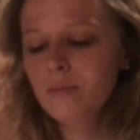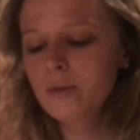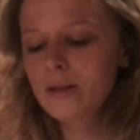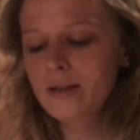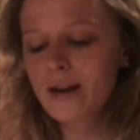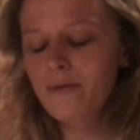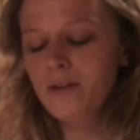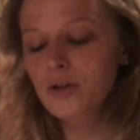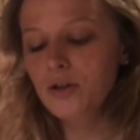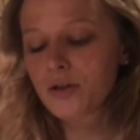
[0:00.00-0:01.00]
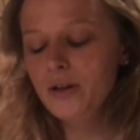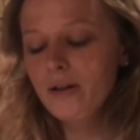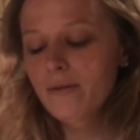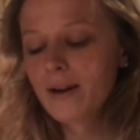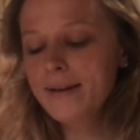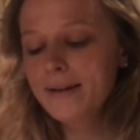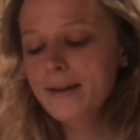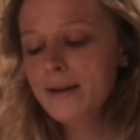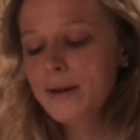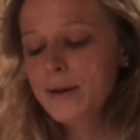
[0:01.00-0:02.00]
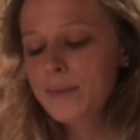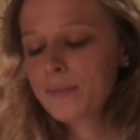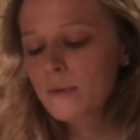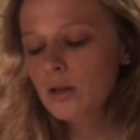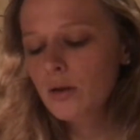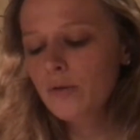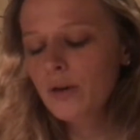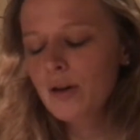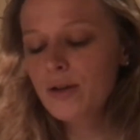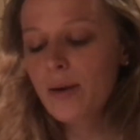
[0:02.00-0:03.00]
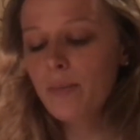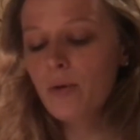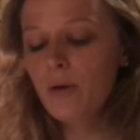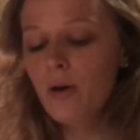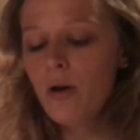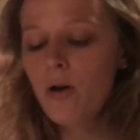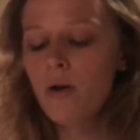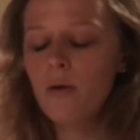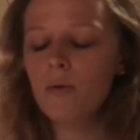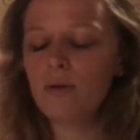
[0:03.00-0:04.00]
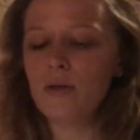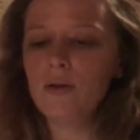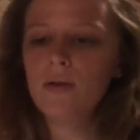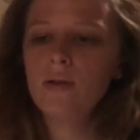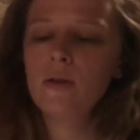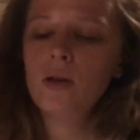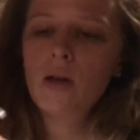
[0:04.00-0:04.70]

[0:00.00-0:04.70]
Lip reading: design features you're gonna find. So for example, with this